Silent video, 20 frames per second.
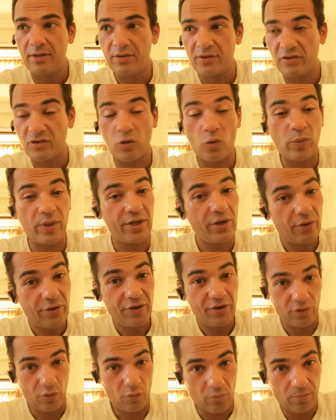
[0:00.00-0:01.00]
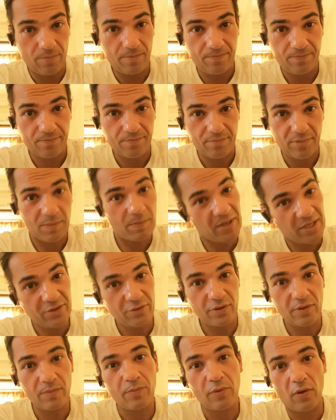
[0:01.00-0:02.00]
So we don't know. But back to
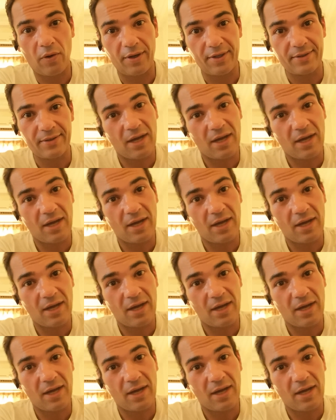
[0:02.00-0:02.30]
the point.